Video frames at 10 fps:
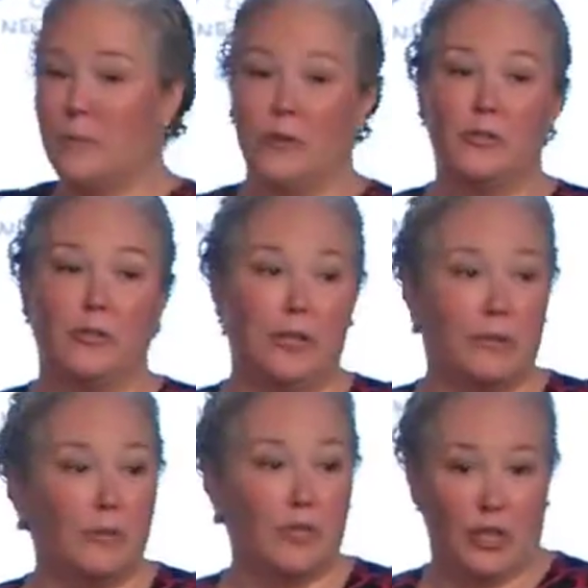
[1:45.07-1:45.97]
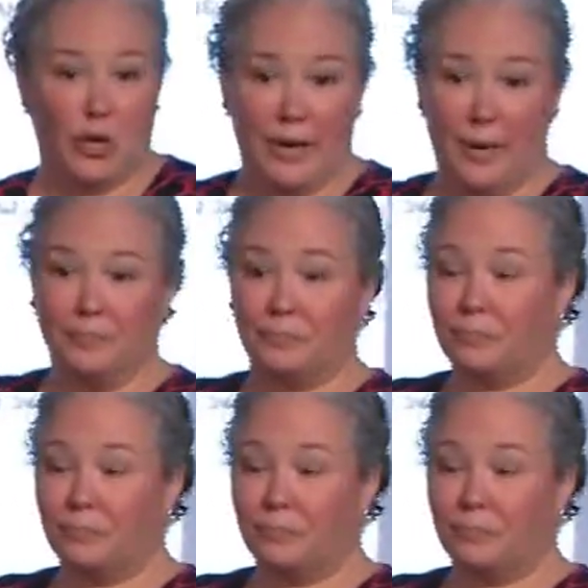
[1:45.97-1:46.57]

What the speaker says: spiritual hero's journey.